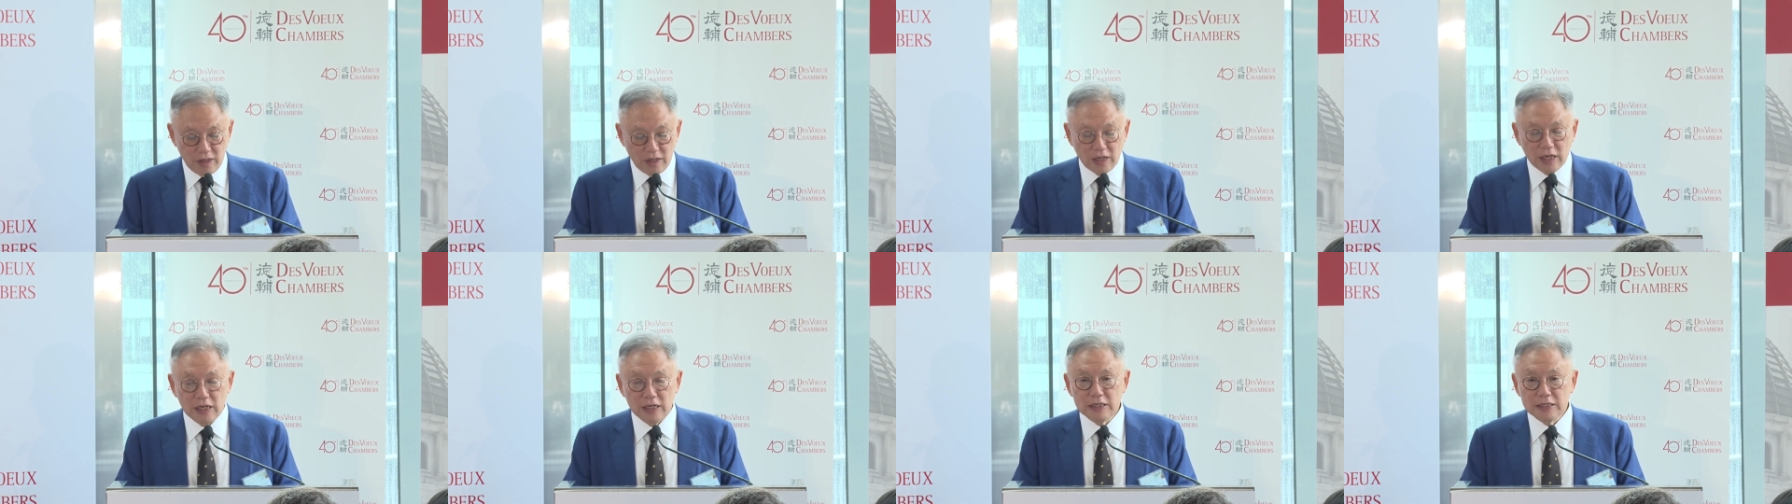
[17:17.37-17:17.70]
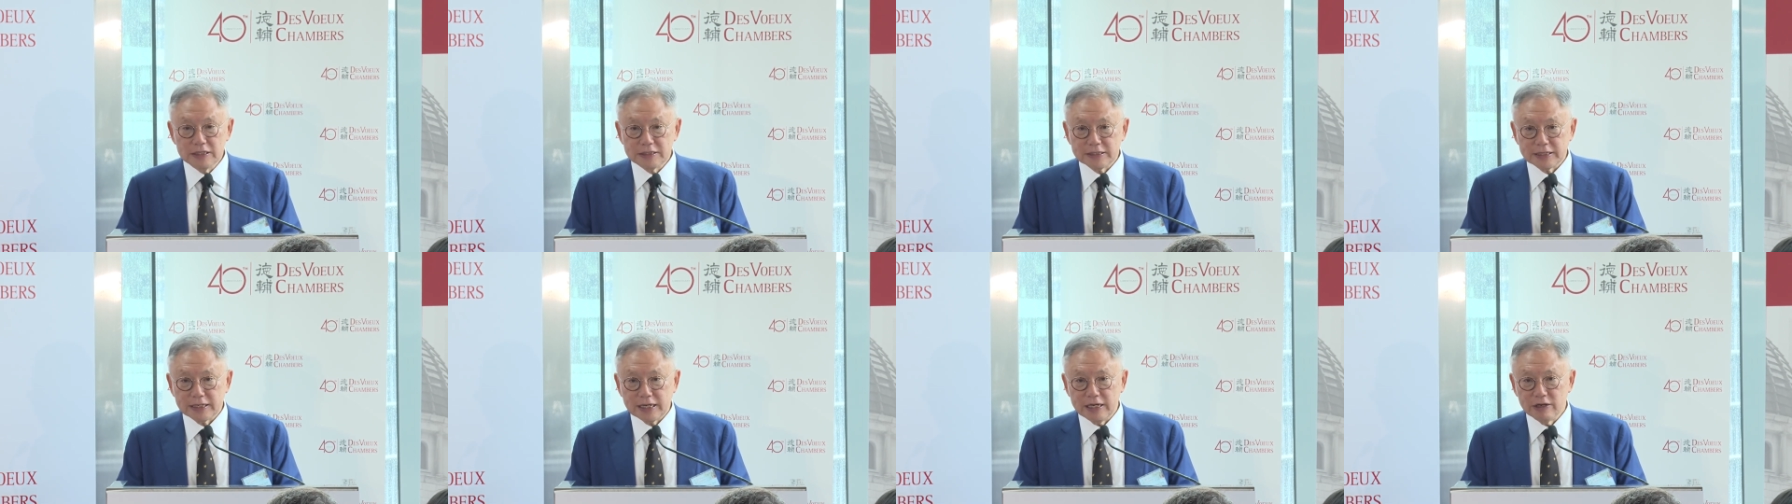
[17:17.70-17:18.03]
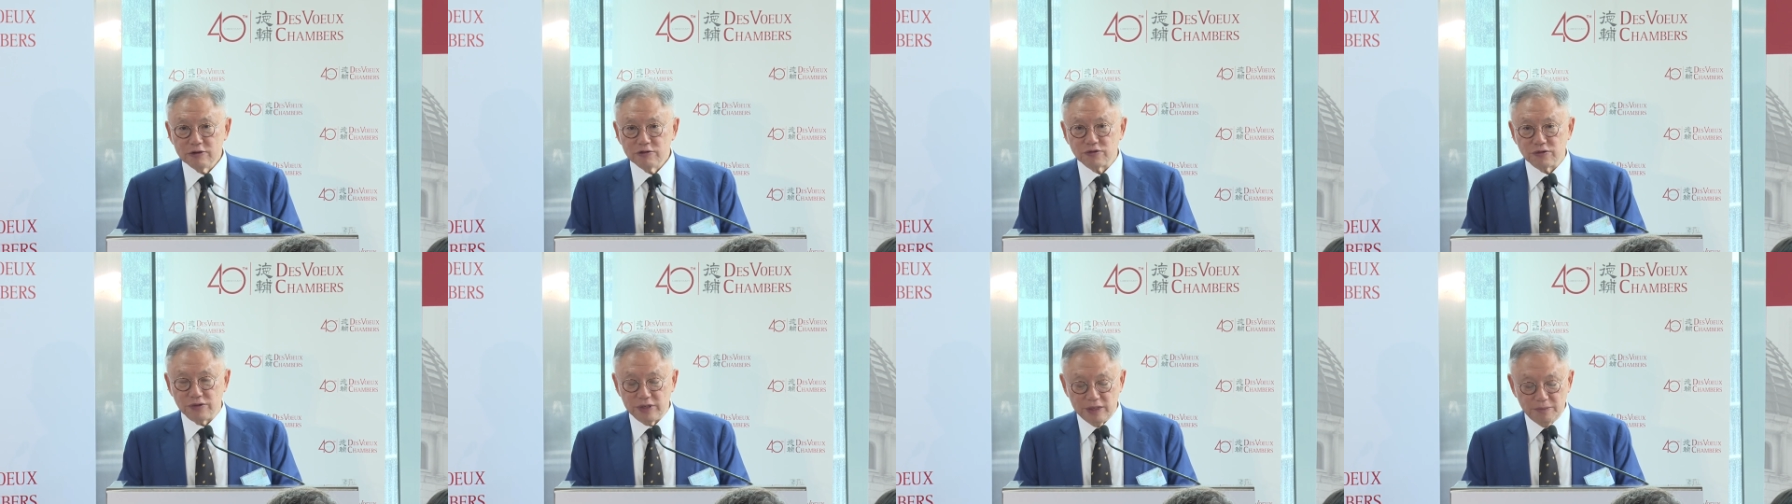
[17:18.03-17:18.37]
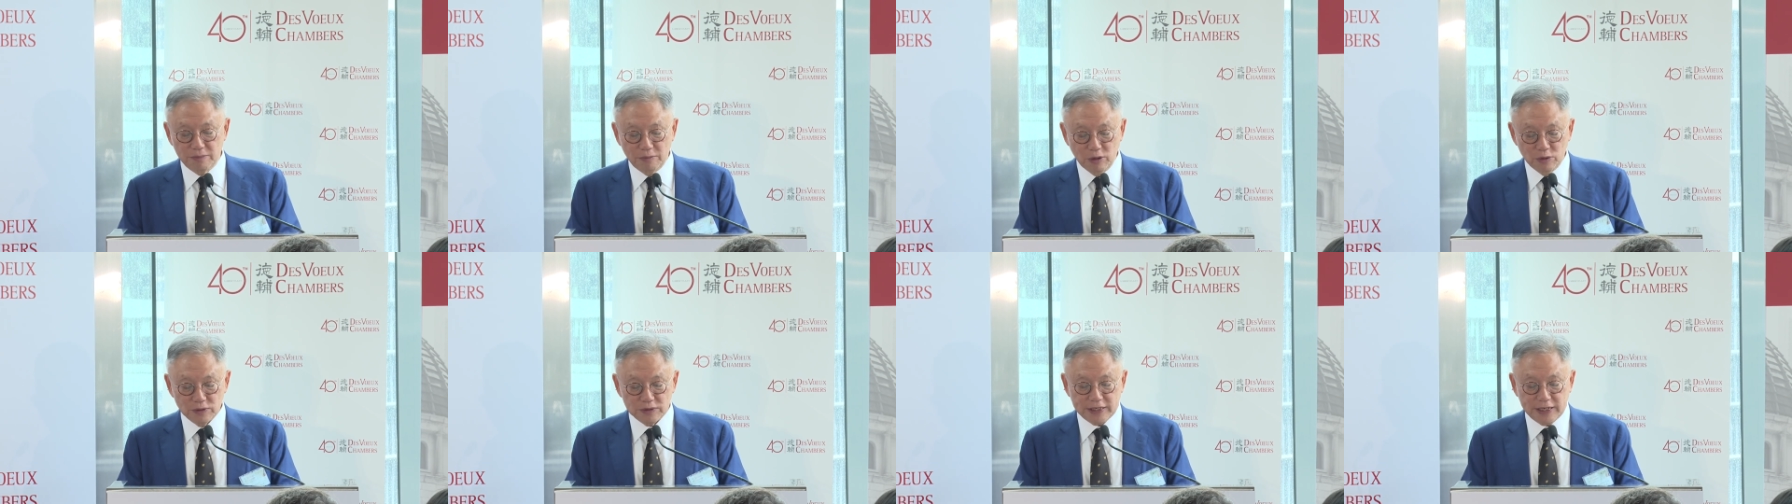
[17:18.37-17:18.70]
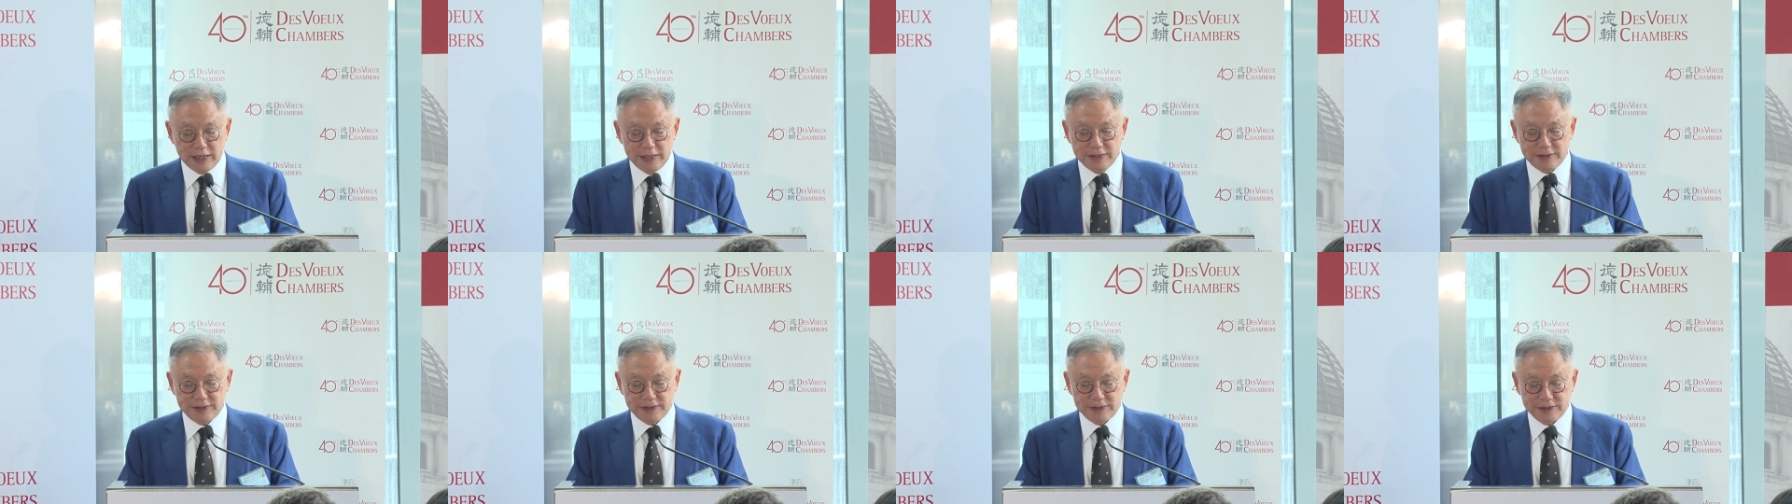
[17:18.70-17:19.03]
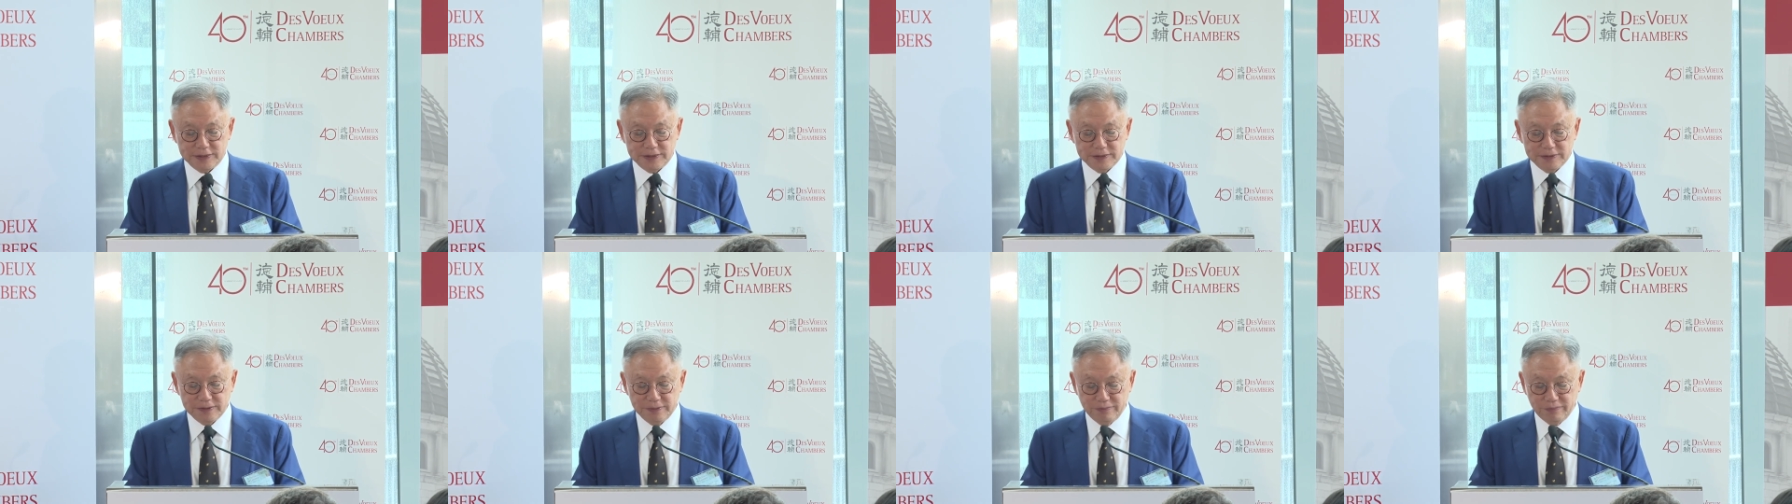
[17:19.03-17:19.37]
In litigation, in most
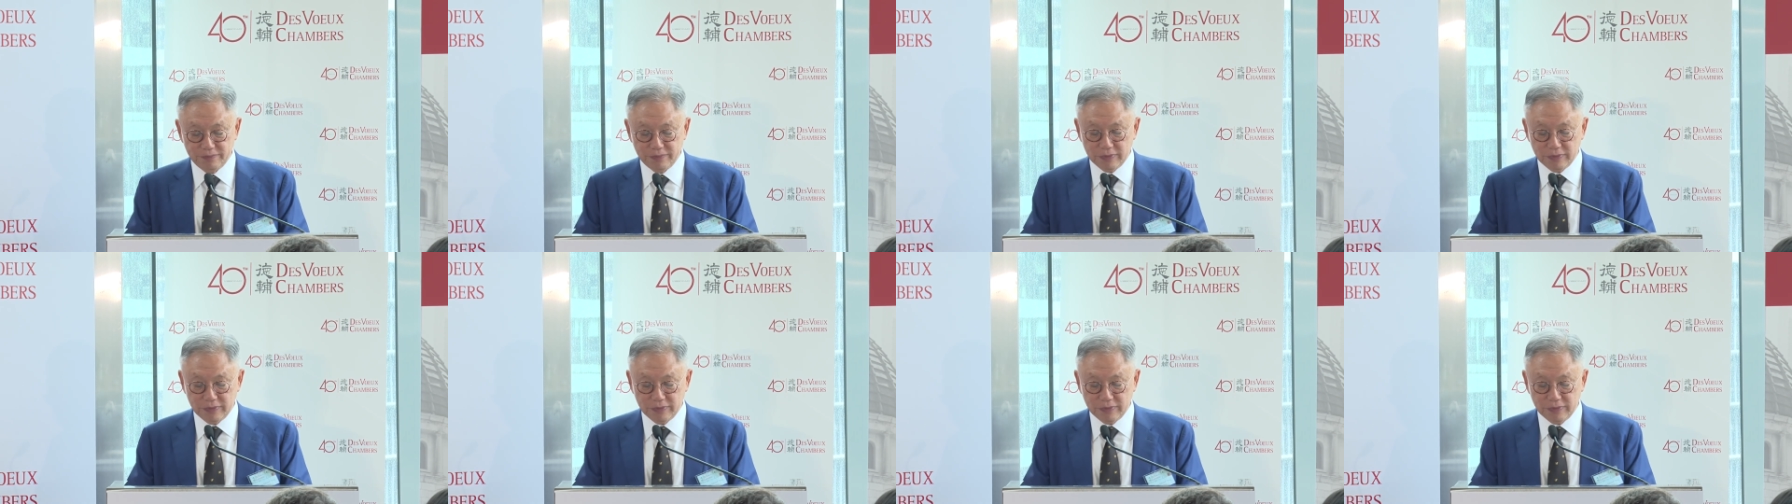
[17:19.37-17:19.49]
cases,